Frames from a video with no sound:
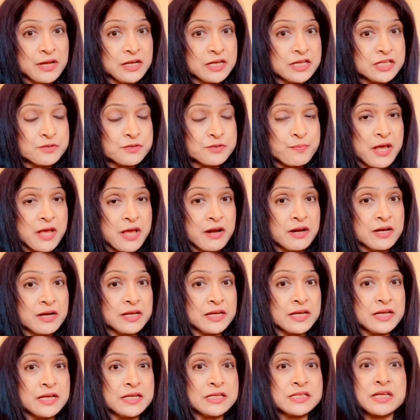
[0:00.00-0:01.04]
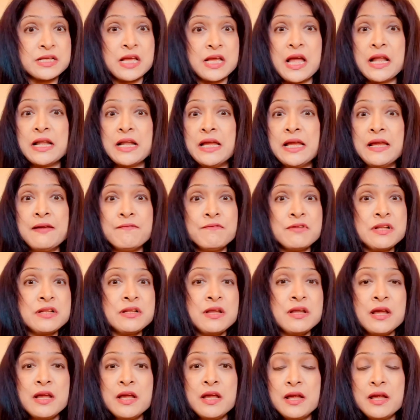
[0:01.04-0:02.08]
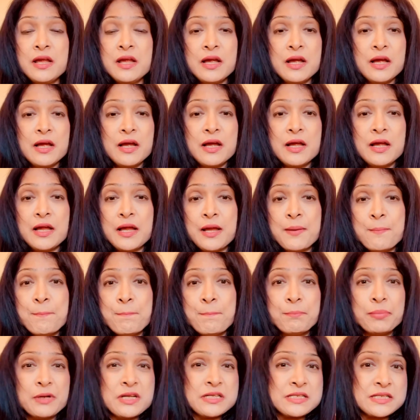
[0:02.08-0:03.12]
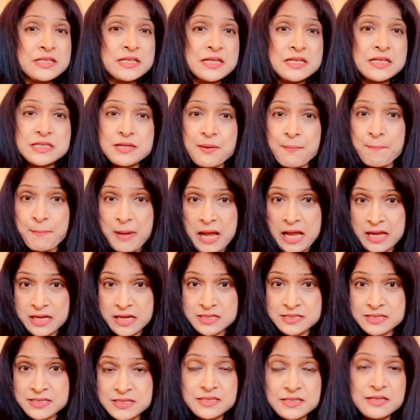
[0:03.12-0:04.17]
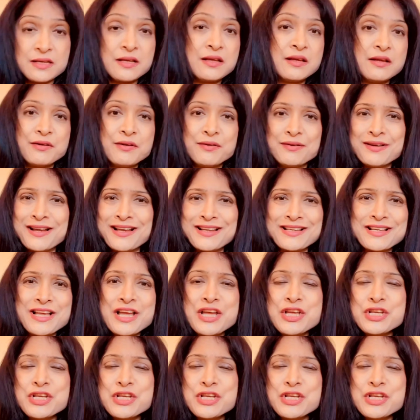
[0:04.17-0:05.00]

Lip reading: disparities, and even implicit bias, right?